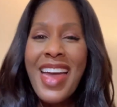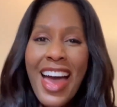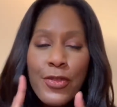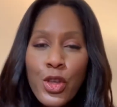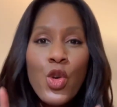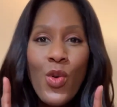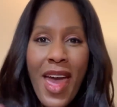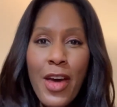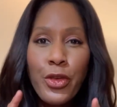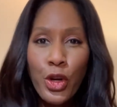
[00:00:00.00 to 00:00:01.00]
Have you
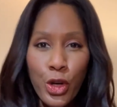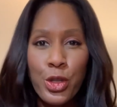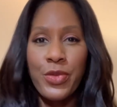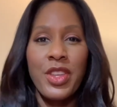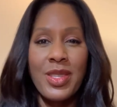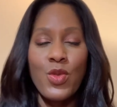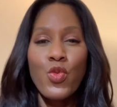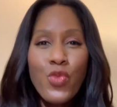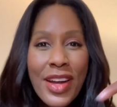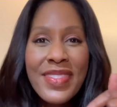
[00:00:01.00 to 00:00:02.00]
ever heard of this?
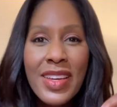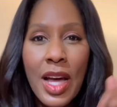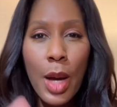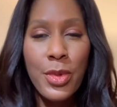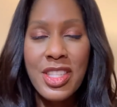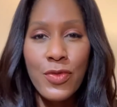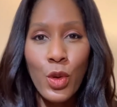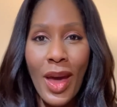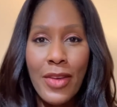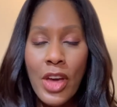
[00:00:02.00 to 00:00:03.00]
Write in the comments if
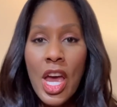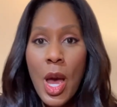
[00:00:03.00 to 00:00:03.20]
you have.